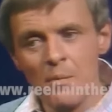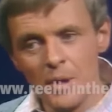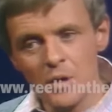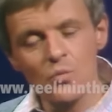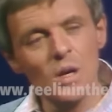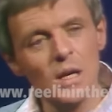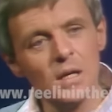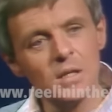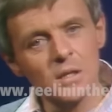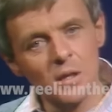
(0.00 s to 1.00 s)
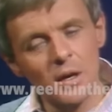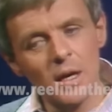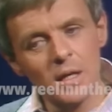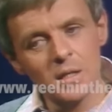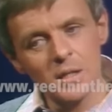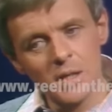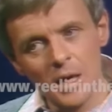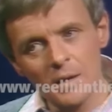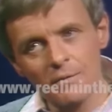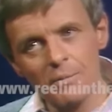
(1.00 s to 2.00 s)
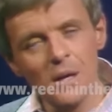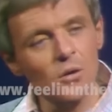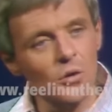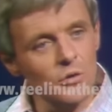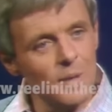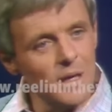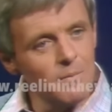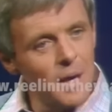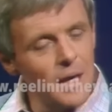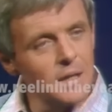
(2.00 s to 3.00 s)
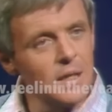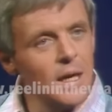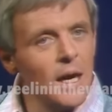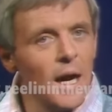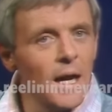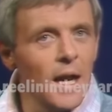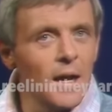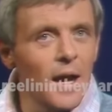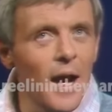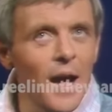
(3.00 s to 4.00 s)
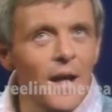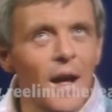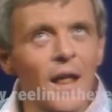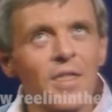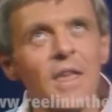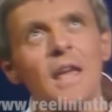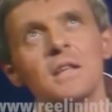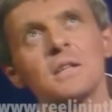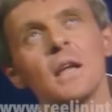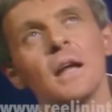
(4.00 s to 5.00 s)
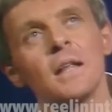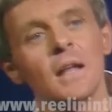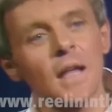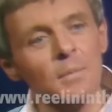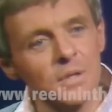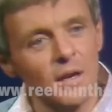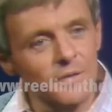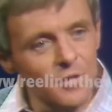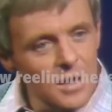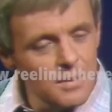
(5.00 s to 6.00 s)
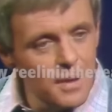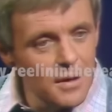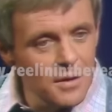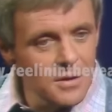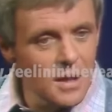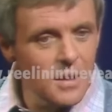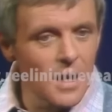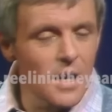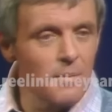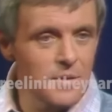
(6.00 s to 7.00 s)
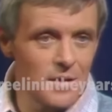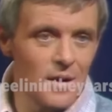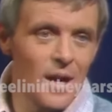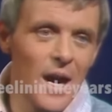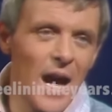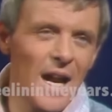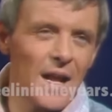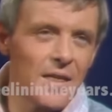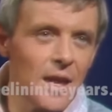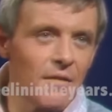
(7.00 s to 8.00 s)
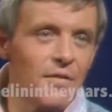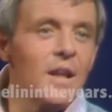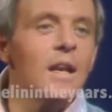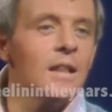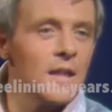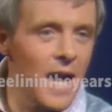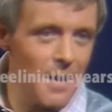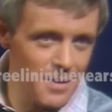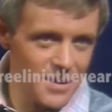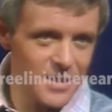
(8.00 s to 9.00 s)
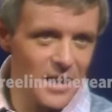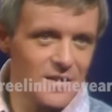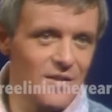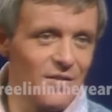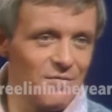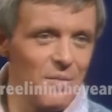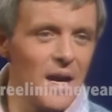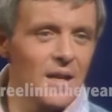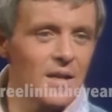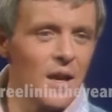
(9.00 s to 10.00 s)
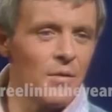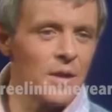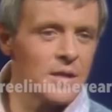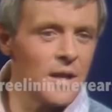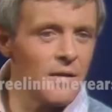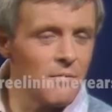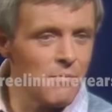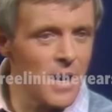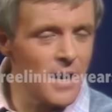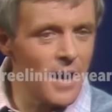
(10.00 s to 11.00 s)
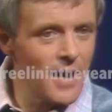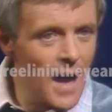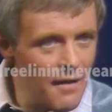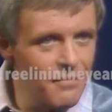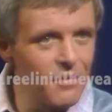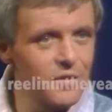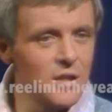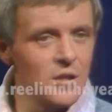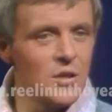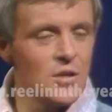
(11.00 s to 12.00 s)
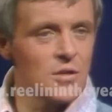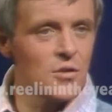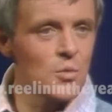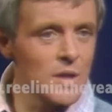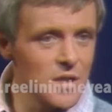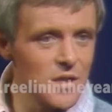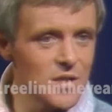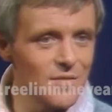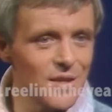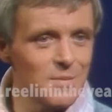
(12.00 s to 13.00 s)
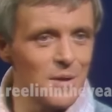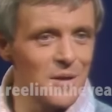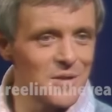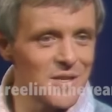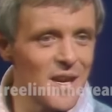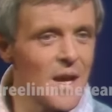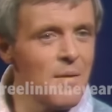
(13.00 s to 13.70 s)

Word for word: But it really is, it's kind of being on automatic pilot. And I, I, I think it's, and it comes after experience. I think it comes, uh, and I think I feel in the happy state of mind now that uh, my, I have 15 years or 20 years of experience